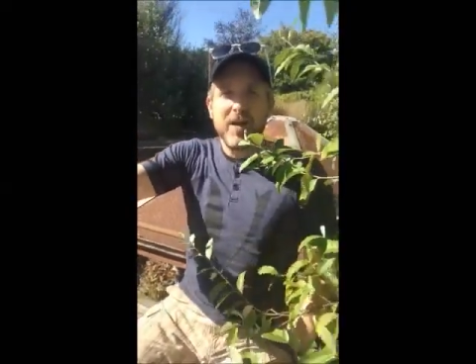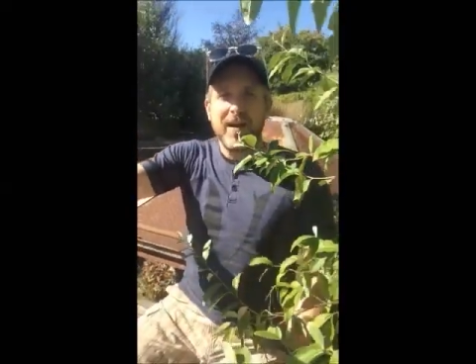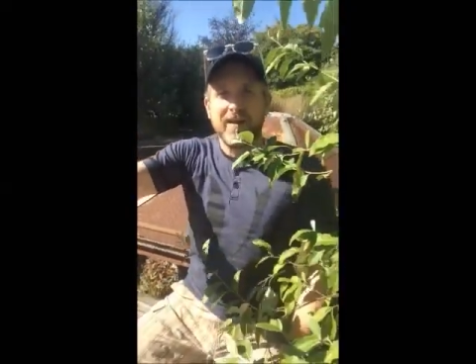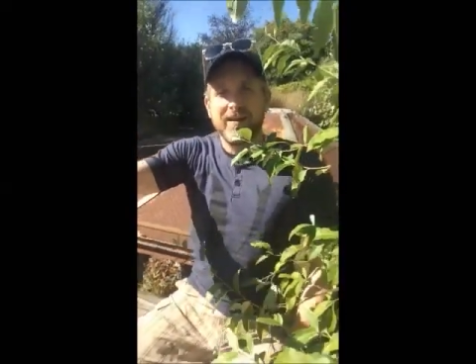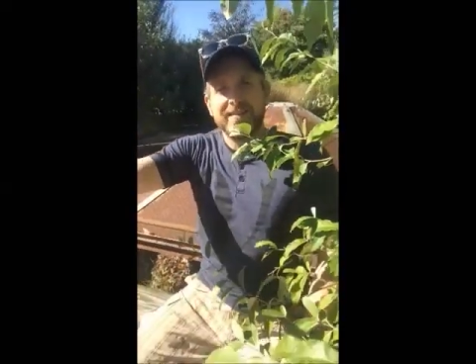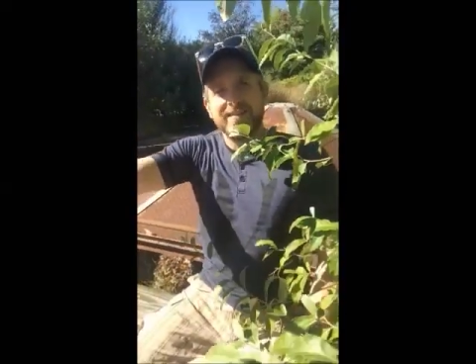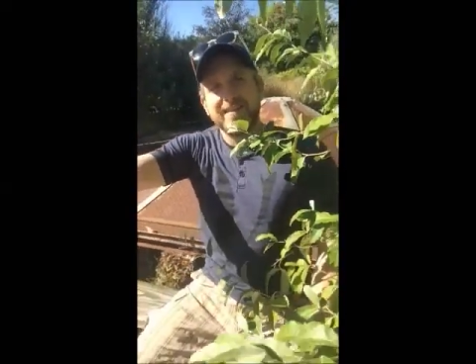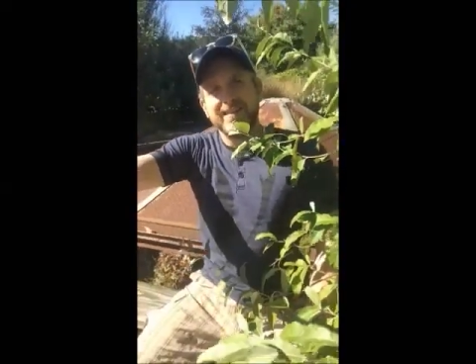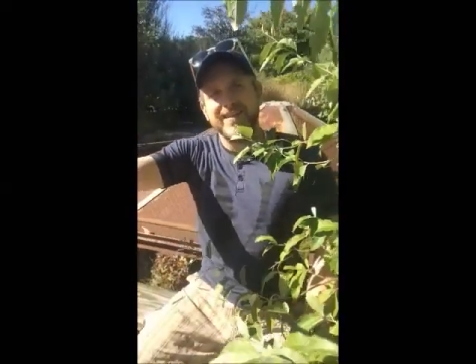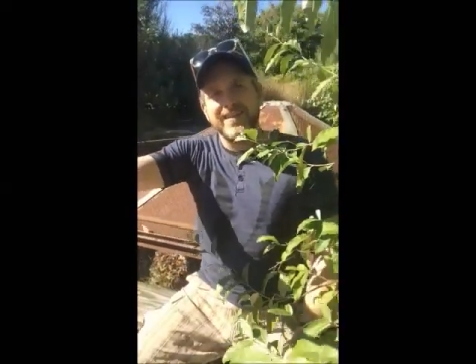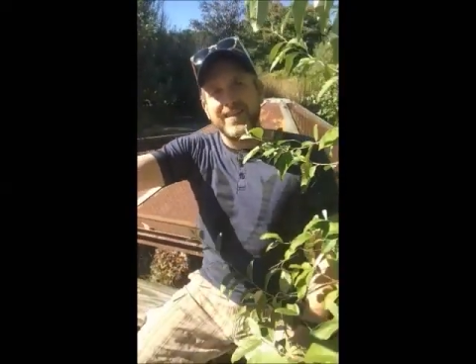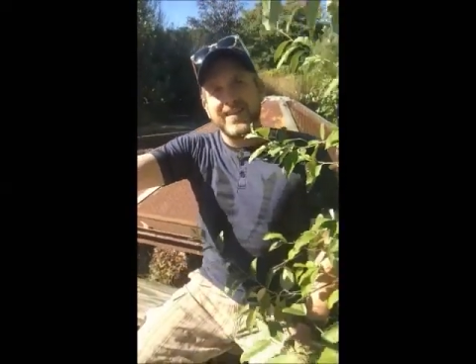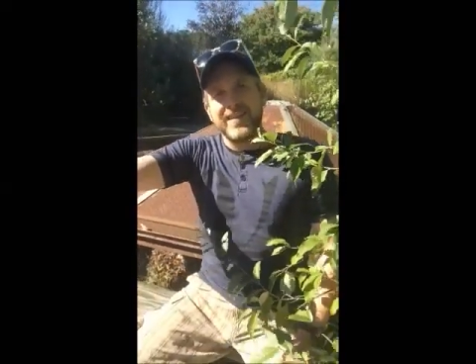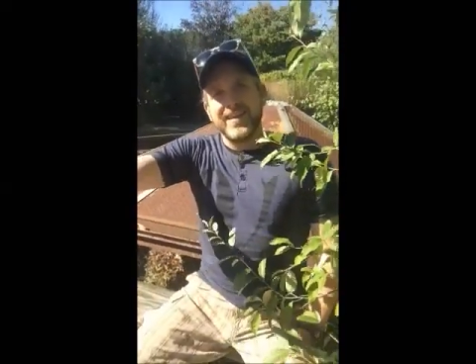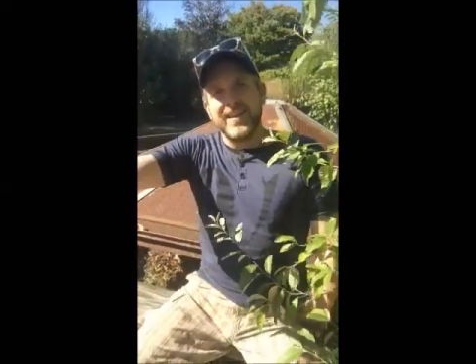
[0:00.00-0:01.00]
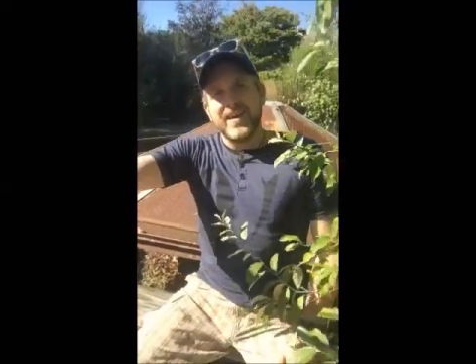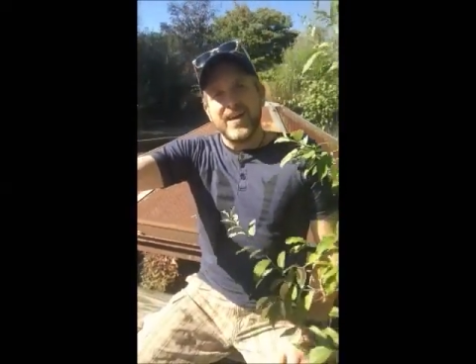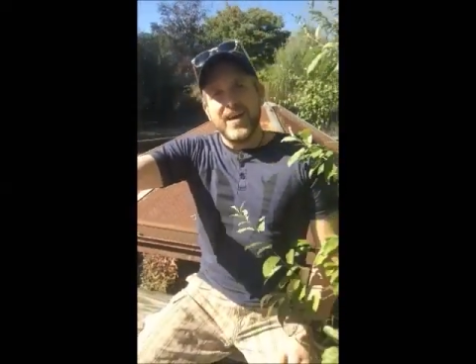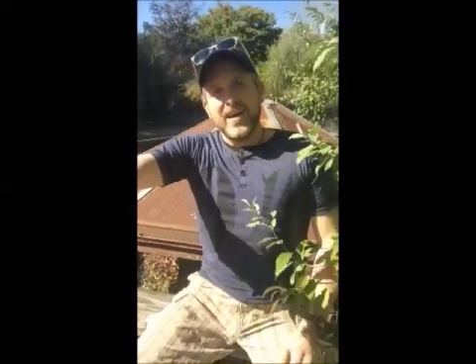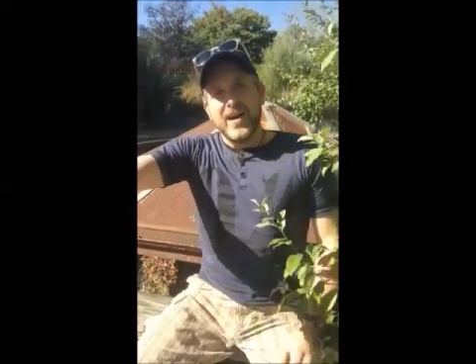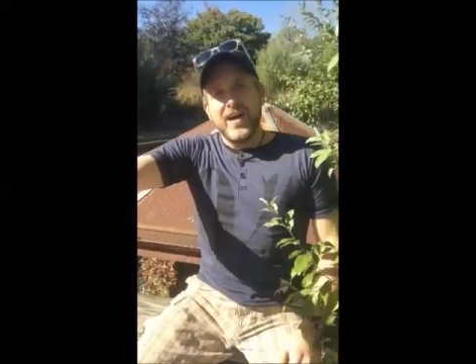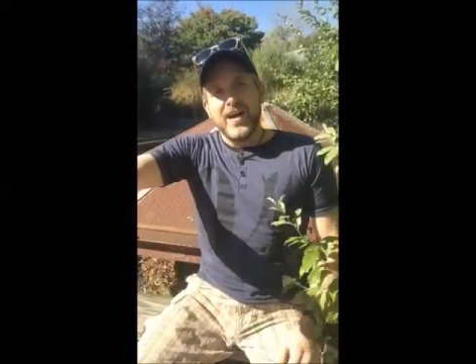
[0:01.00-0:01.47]
part
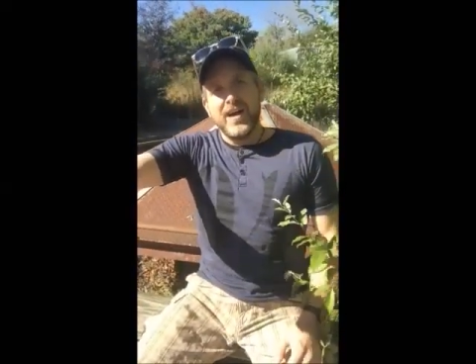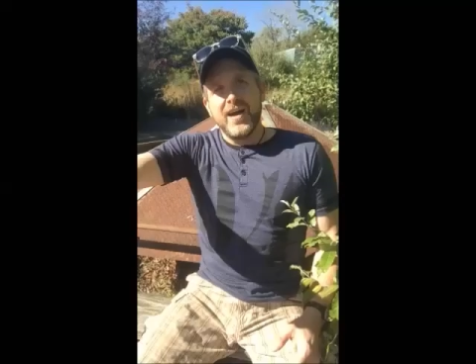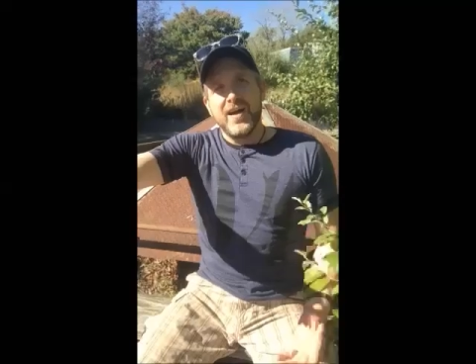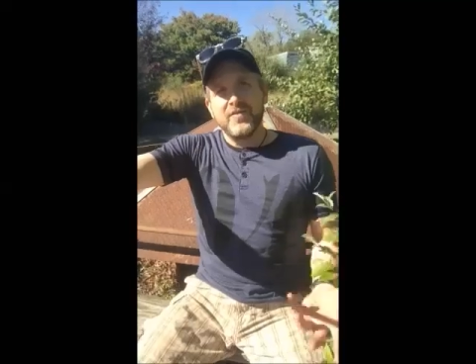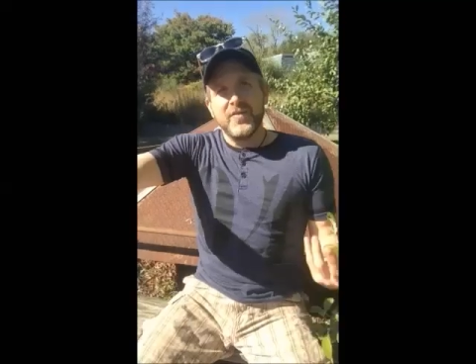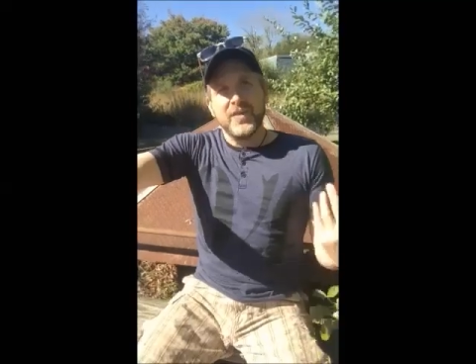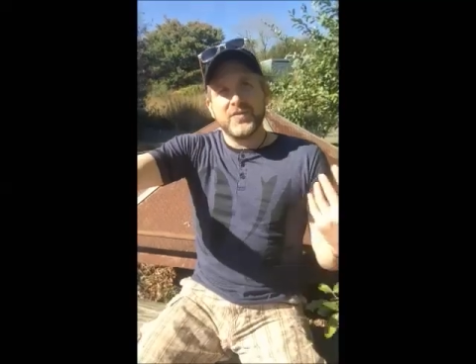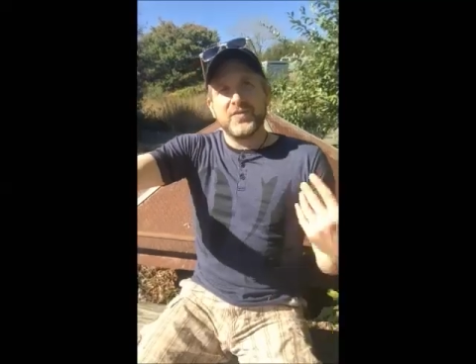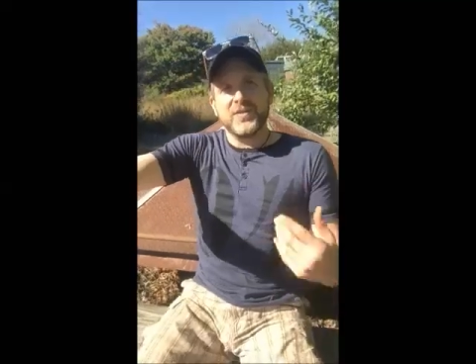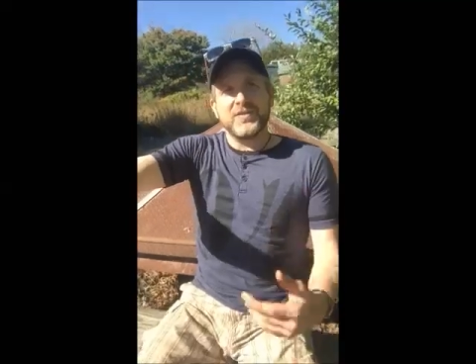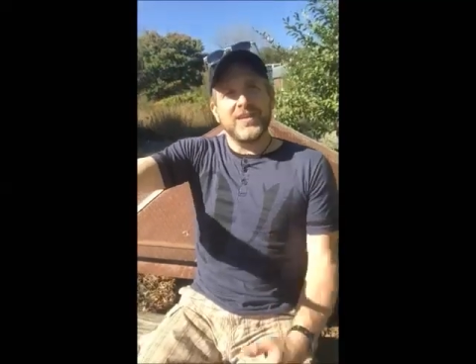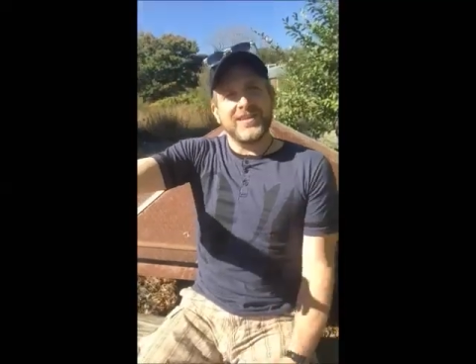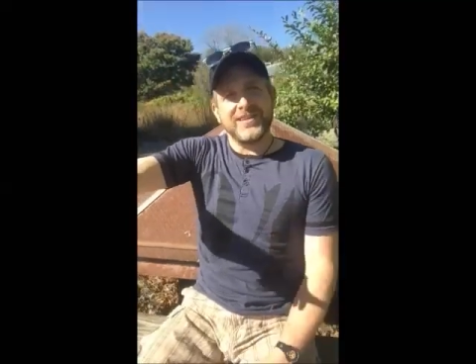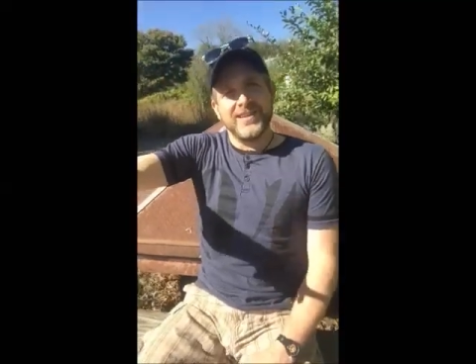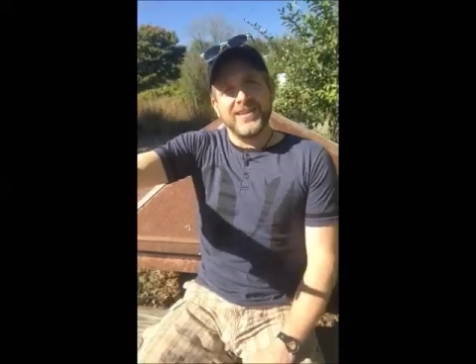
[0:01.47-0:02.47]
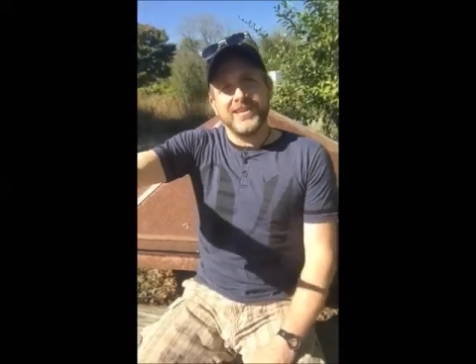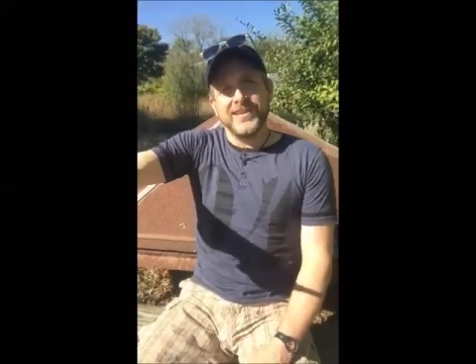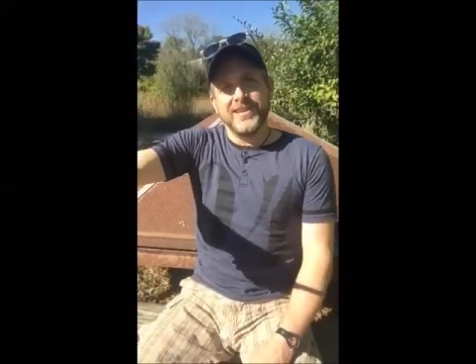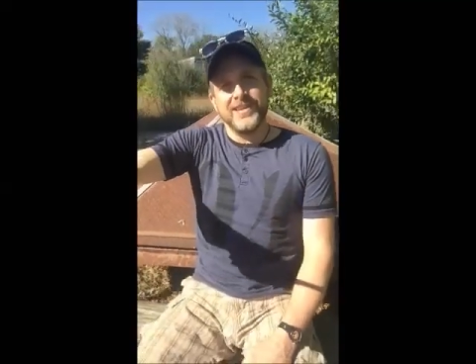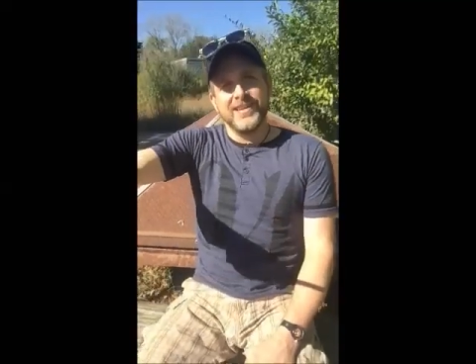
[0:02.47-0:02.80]
of this facility.